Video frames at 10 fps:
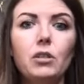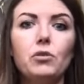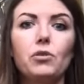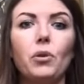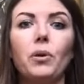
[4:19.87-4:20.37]

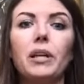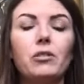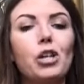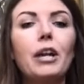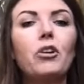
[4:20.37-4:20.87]
So
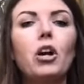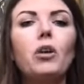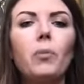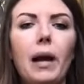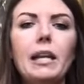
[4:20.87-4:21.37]
in
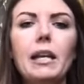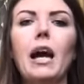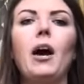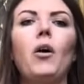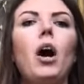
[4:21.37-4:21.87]
general, right
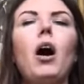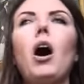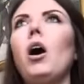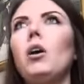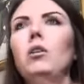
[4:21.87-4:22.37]
now,
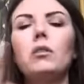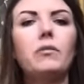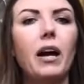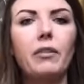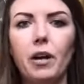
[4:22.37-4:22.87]
all of
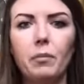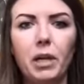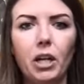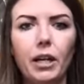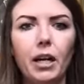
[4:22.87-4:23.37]
FM
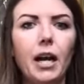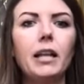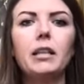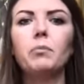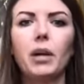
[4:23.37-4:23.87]
area,
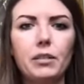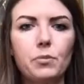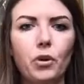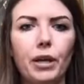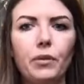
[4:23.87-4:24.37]
any price
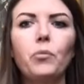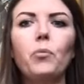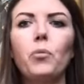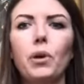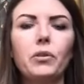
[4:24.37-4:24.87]
point,
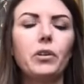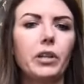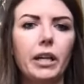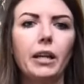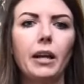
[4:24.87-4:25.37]
we're
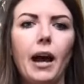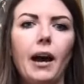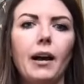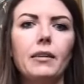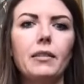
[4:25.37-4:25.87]
looking
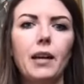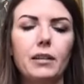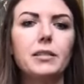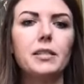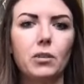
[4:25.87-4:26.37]
at
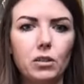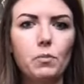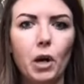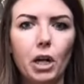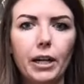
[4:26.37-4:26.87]
that
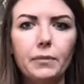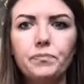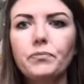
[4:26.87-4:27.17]
seller's market.